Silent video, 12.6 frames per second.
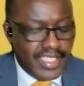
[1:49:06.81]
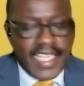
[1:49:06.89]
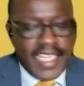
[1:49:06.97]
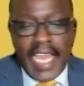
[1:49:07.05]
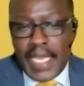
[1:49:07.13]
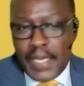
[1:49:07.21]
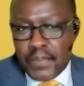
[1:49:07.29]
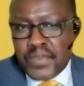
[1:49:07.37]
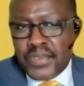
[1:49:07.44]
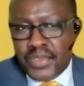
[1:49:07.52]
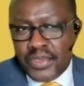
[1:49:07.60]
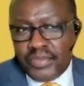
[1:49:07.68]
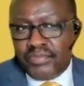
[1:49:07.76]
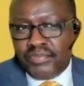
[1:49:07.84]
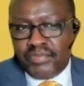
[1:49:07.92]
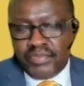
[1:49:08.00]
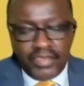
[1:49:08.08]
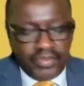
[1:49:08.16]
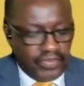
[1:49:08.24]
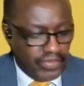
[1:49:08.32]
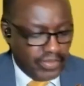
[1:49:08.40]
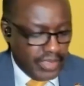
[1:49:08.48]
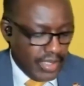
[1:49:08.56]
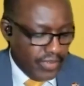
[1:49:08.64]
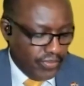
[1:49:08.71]
types of of
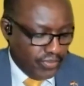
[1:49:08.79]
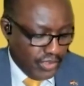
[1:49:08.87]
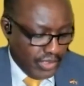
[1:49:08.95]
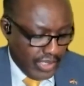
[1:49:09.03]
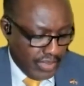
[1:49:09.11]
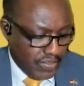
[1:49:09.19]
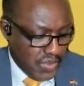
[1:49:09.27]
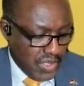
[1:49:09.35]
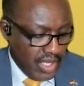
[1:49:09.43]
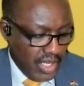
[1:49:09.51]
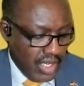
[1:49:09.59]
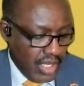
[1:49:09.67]
uh, forums.